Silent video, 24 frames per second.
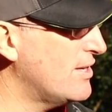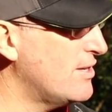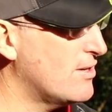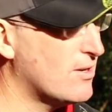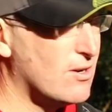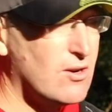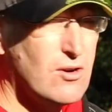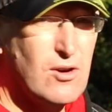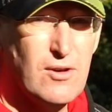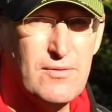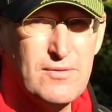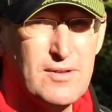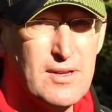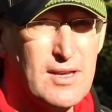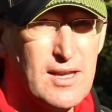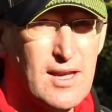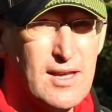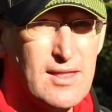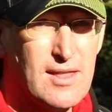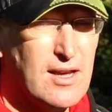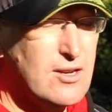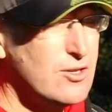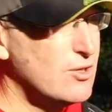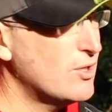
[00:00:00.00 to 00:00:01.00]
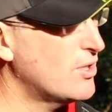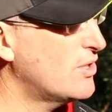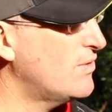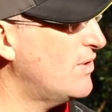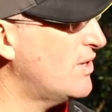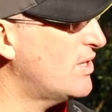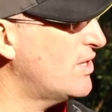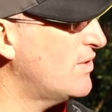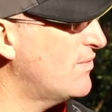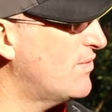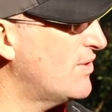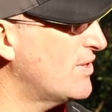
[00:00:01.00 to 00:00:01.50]
and you can often get that just
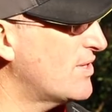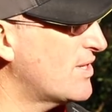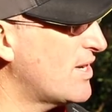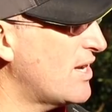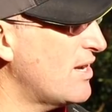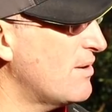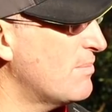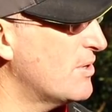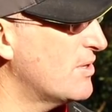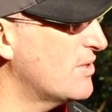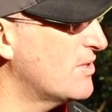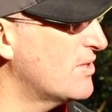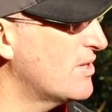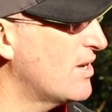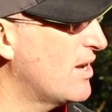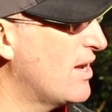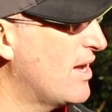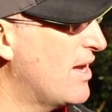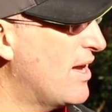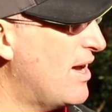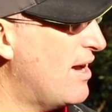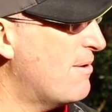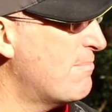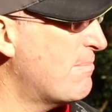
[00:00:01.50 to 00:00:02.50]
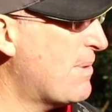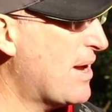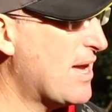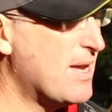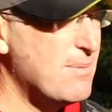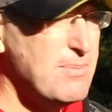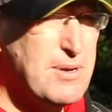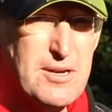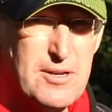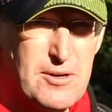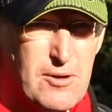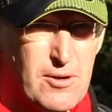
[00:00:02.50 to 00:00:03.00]
fishing for skimmers and
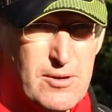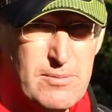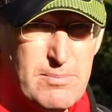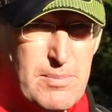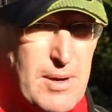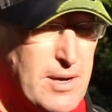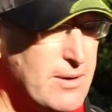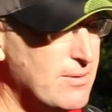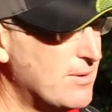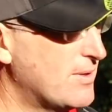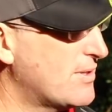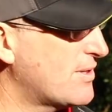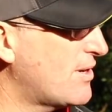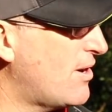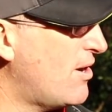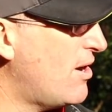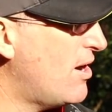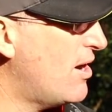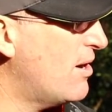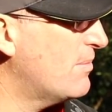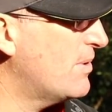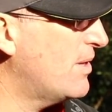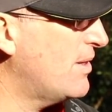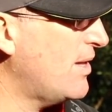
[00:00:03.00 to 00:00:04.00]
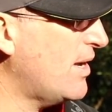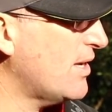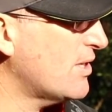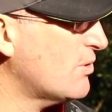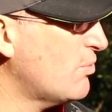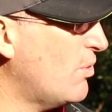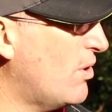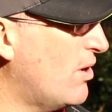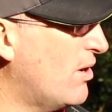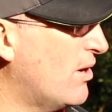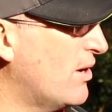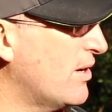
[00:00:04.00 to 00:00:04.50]
maybe an odd bonus carp, and
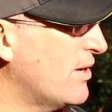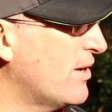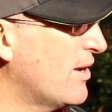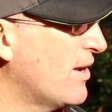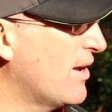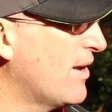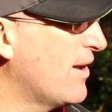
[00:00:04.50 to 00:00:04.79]
that's what I